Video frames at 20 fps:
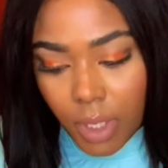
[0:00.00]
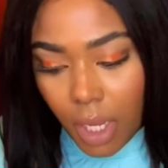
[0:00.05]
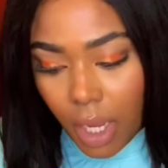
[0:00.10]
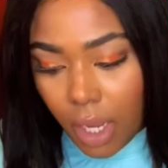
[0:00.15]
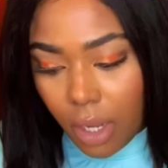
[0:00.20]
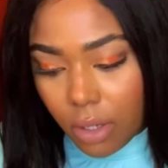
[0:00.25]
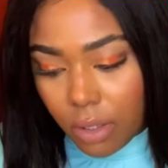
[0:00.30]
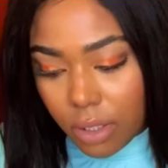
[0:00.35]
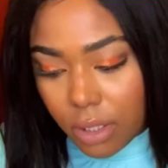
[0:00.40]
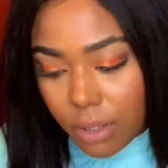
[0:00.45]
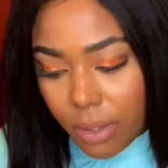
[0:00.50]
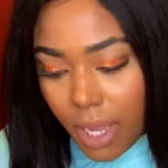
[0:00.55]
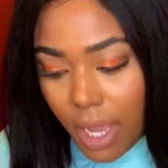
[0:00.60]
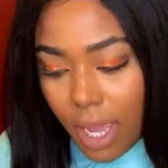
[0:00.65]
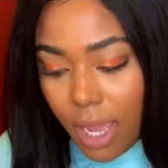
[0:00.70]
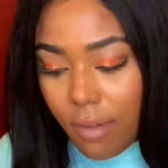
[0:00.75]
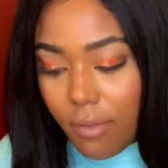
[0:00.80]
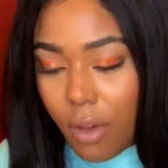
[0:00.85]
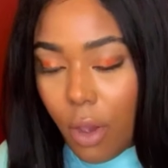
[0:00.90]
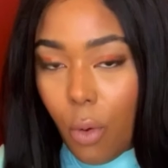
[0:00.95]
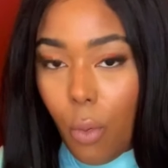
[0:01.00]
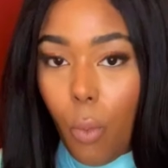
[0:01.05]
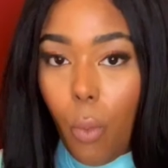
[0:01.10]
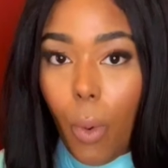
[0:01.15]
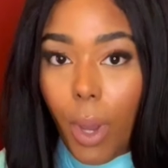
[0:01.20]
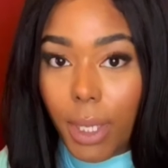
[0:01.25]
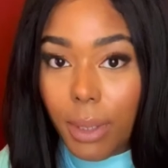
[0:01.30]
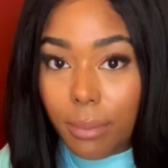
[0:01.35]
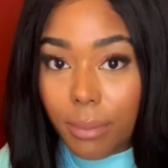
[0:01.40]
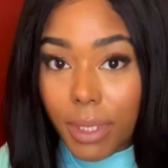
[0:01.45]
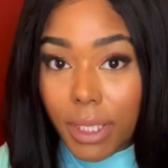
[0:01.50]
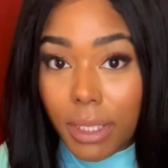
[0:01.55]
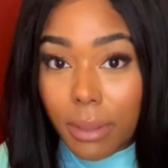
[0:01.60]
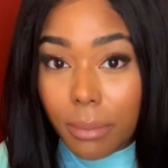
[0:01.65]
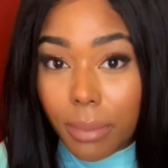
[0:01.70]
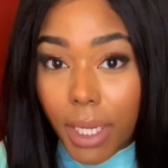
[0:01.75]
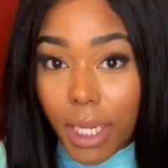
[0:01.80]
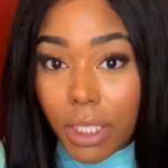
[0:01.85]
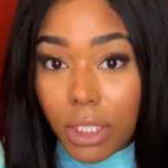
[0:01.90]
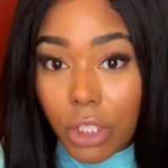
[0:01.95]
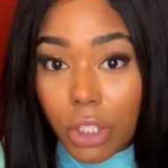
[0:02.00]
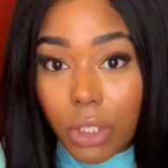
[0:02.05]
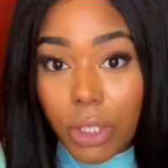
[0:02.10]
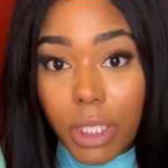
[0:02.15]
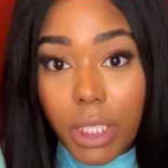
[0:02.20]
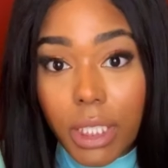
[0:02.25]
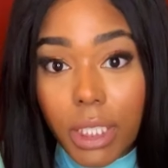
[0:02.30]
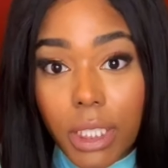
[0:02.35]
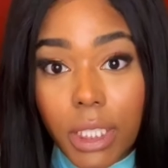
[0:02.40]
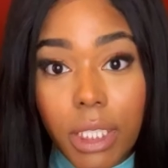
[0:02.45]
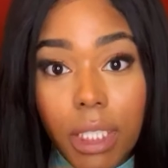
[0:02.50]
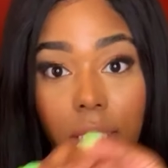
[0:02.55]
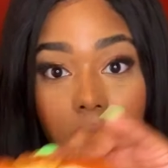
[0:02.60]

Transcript: I also have a white bean pastry.